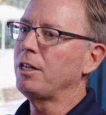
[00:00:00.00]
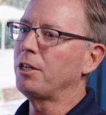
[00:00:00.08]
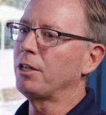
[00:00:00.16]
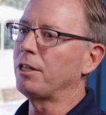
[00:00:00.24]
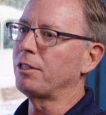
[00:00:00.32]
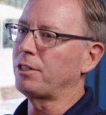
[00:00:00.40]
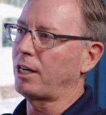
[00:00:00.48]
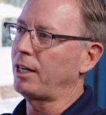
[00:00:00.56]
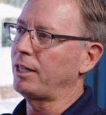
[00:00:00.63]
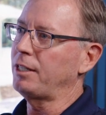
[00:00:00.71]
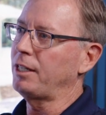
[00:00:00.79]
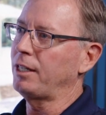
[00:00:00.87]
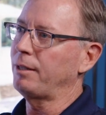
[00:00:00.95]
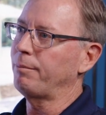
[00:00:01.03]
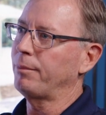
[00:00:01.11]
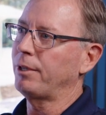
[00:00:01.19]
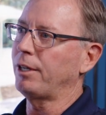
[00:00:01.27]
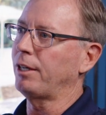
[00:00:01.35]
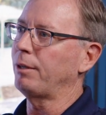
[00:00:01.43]
your design
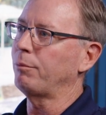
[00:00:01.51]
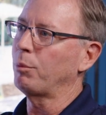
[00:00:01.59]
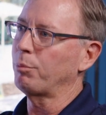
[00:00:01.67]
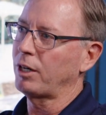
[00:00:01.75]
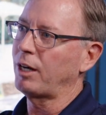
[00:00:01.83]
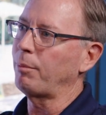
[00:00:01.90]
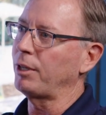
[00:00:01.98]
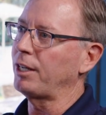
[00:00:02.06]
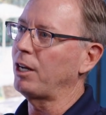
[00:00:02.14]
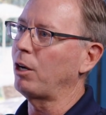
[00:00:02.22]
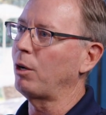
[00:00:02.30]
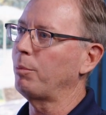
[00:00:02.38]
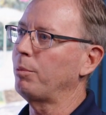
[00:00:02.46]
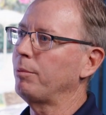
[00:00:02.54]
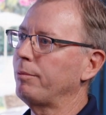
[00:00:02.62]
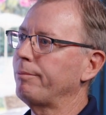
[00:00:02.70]
team will probably help